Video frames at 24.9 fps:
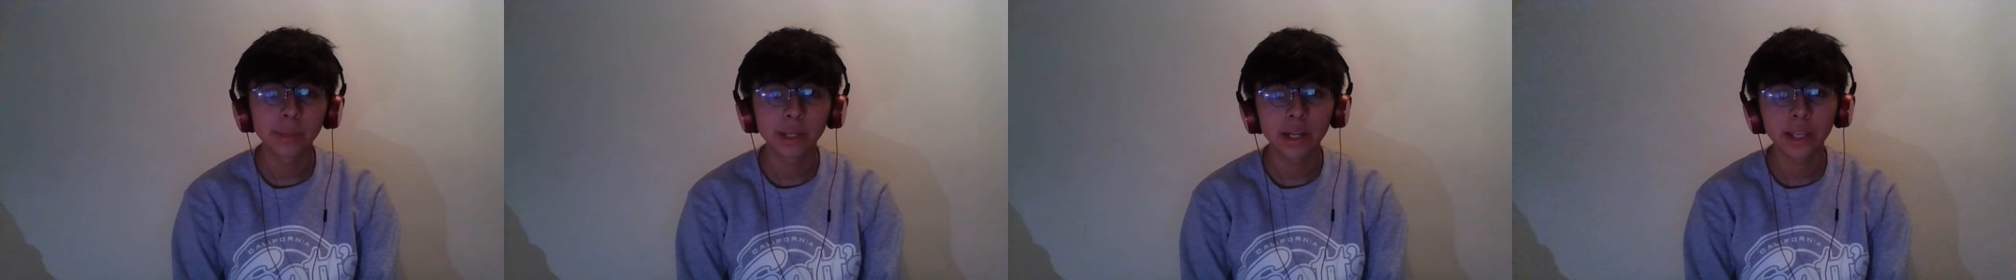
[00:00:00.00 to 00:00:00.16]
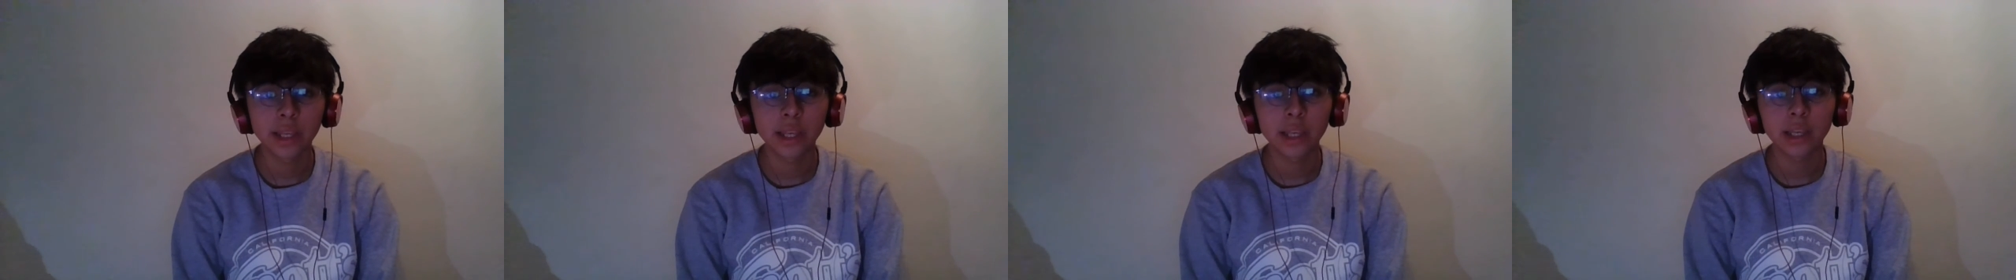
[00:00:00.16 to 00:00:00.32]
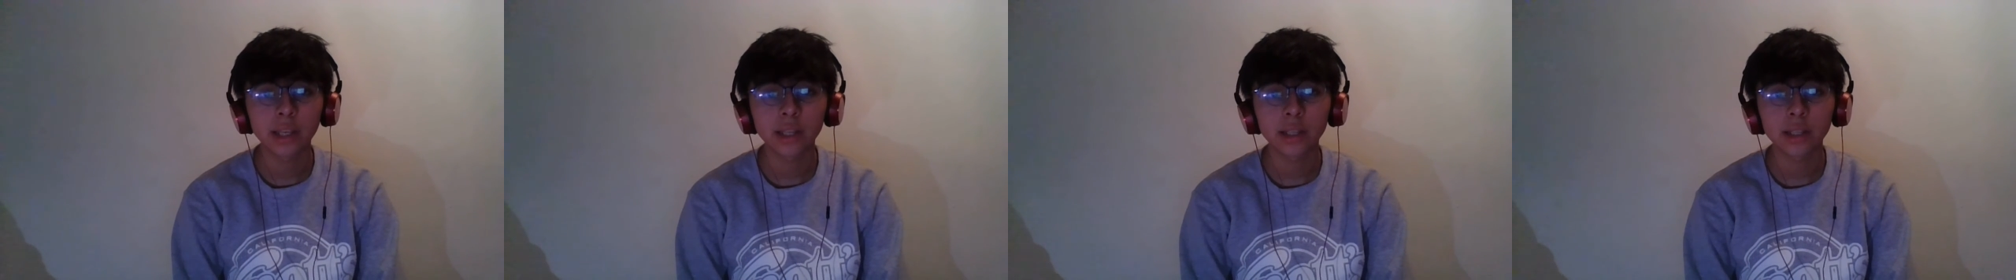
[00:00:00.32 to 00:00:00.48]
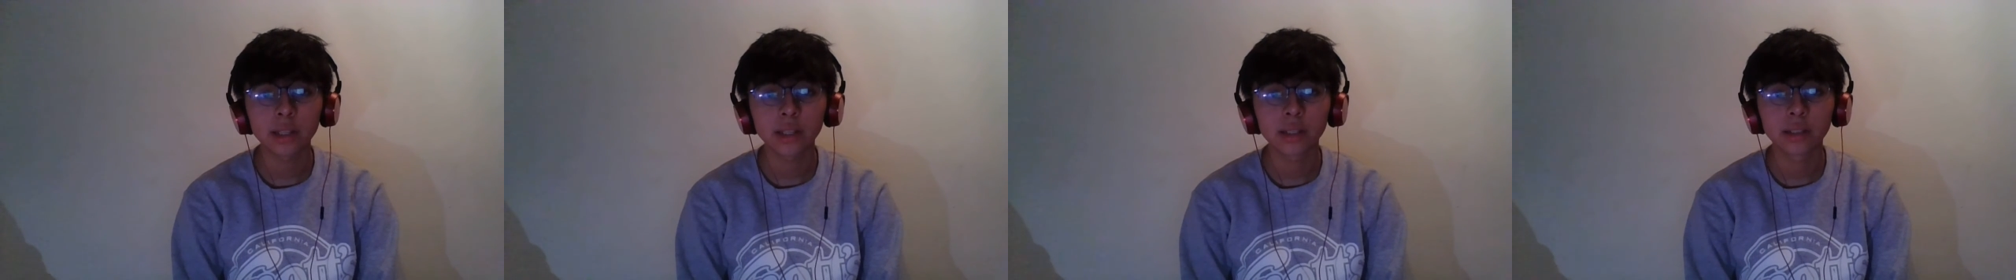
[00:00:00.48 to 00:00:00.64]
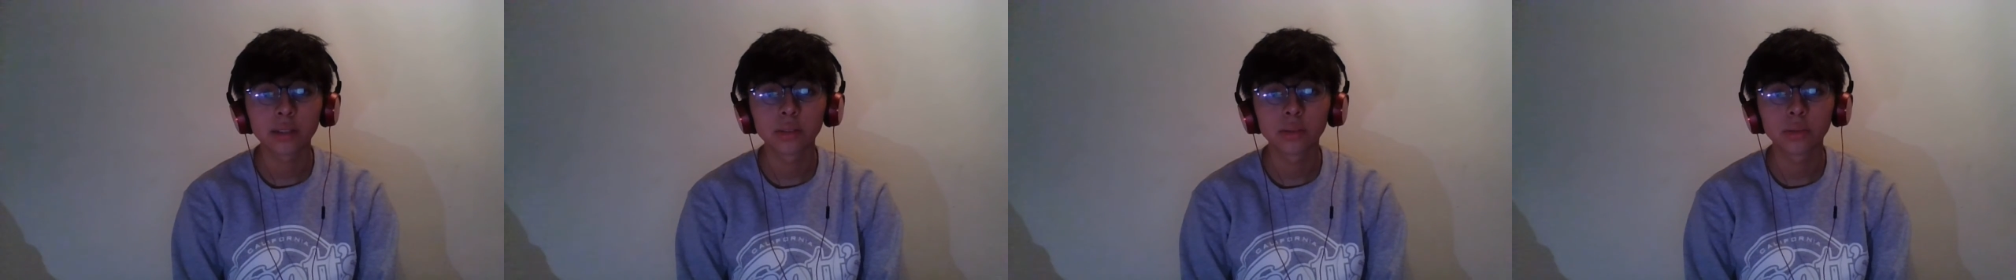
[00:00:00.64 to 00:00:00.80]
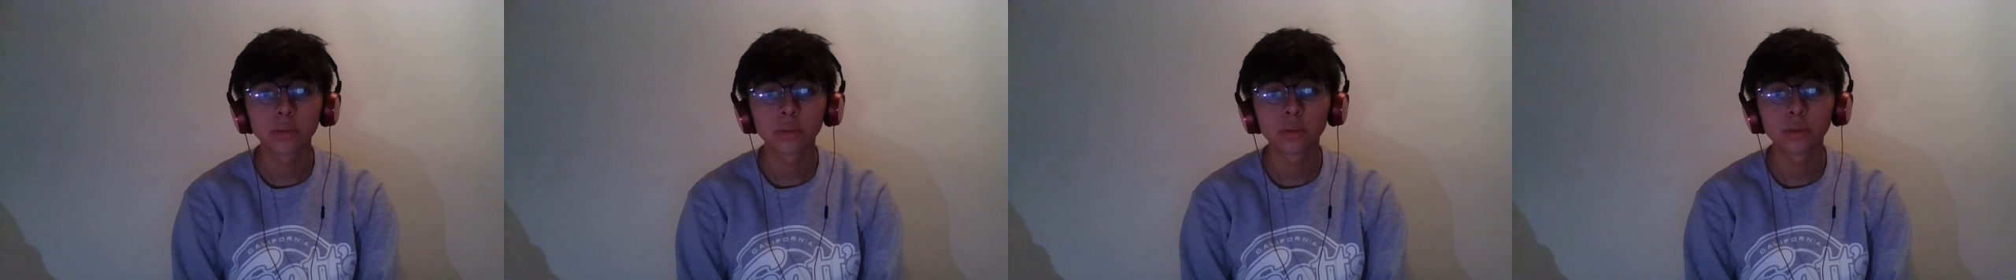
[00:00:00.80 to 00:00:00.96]
meeting
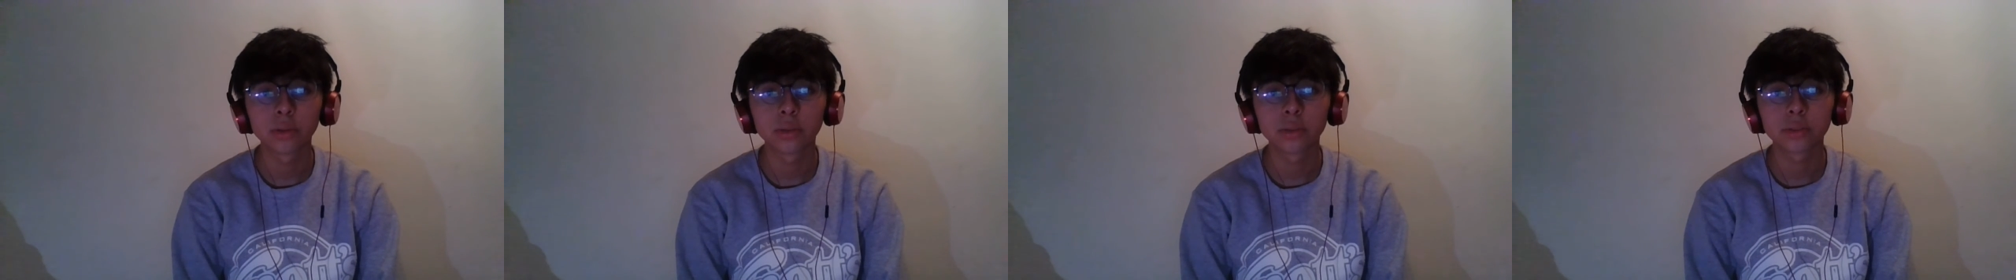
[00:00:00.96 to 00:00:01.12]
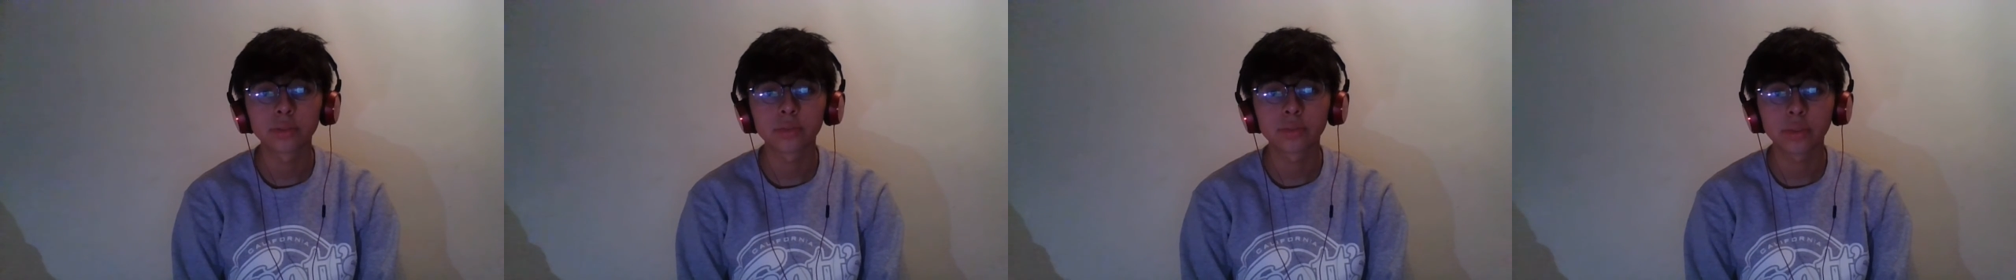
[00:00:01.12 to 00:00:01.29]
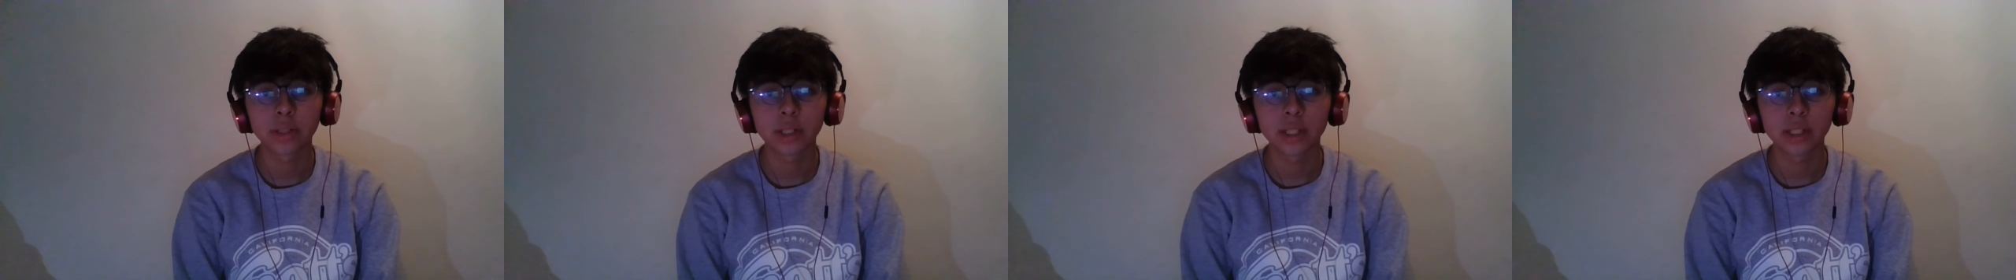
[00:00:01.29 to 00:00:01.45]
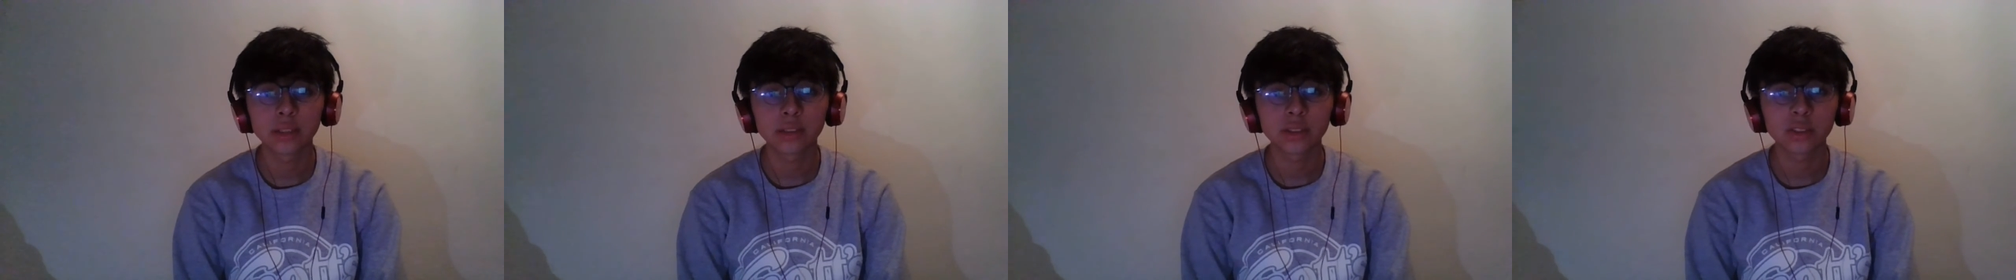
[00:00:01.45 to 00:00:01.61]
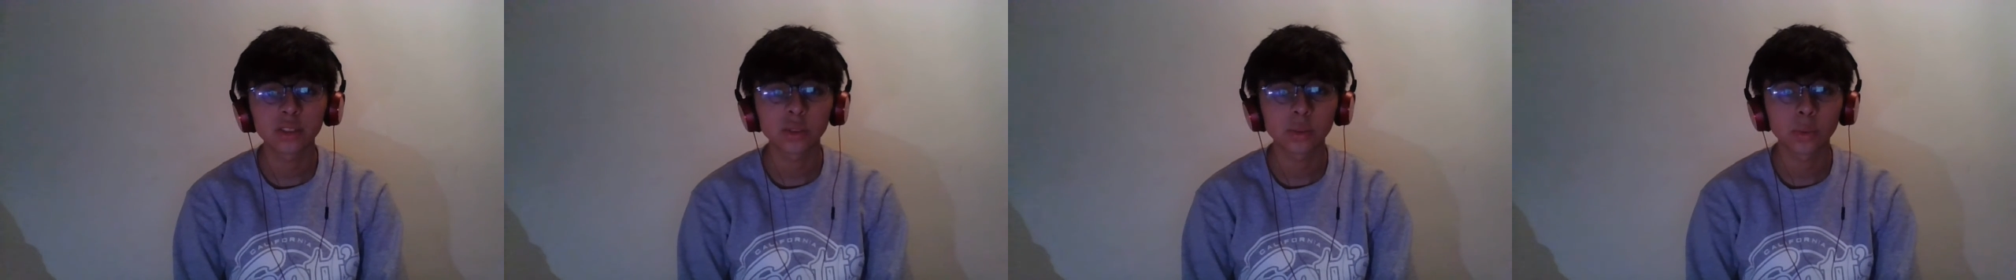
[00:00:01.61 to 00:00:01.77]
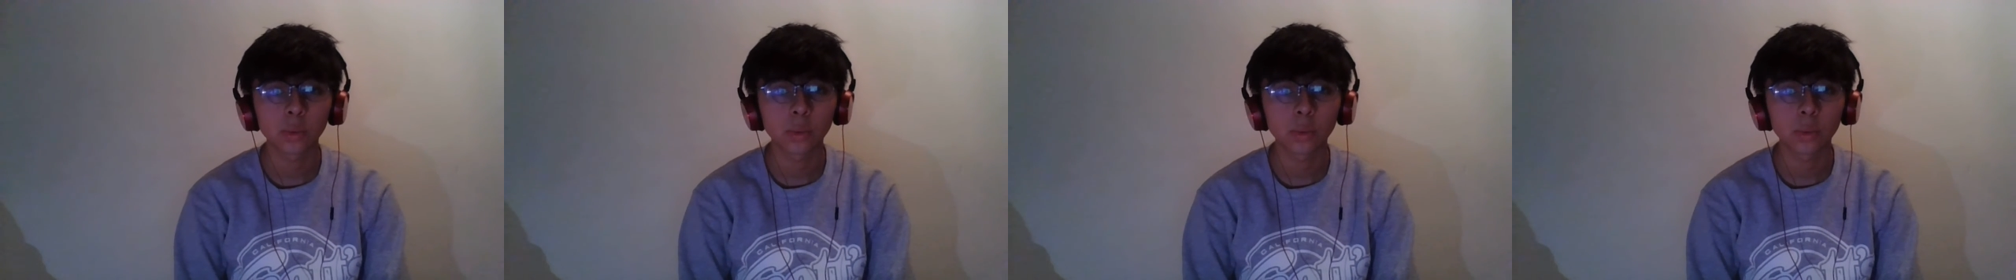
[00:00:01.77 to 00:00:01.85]
those friends